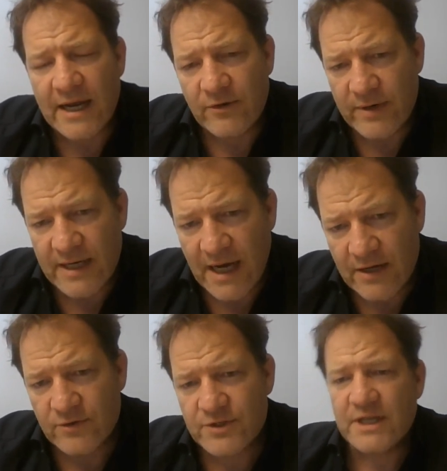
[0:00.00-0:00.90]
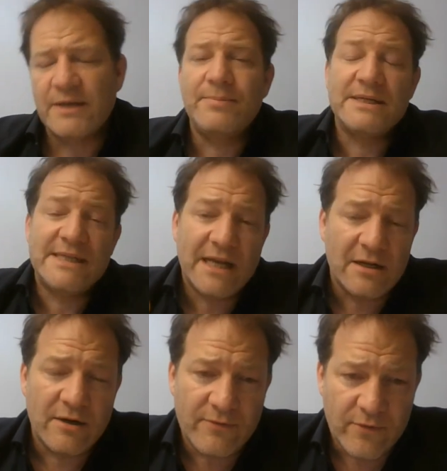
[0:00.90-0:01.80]
green hydrogen in
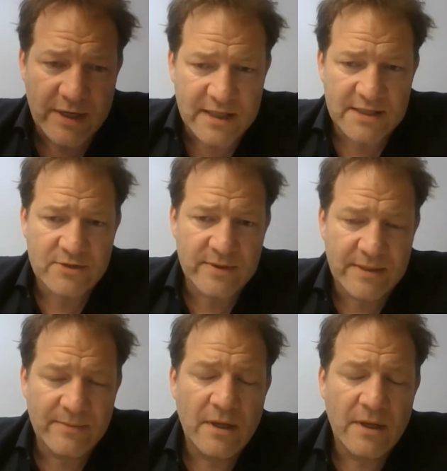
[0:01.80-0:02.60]
particular for industry,